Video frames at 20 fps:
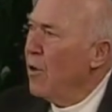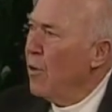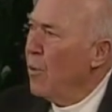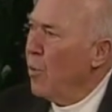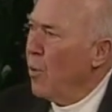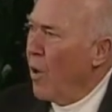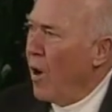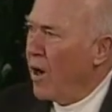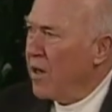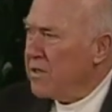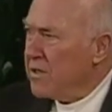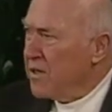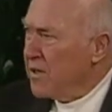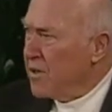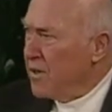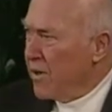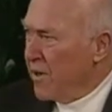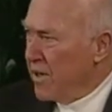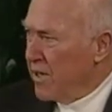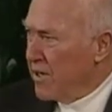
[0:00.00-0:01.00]
walked
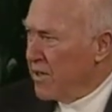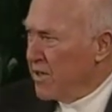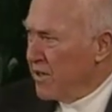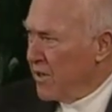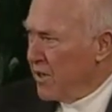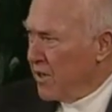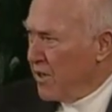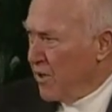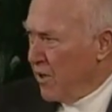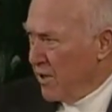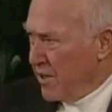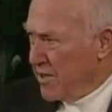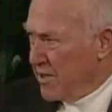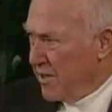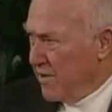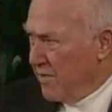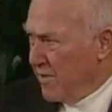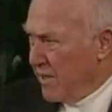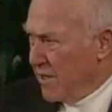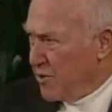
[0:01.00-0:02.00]
according to the course
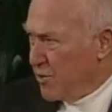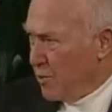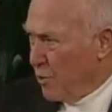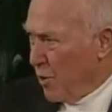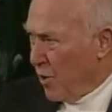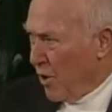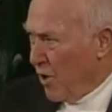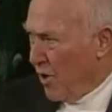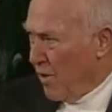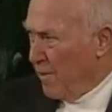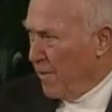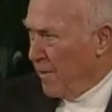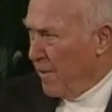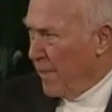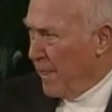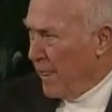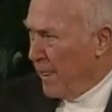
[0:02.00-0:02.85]
of this world,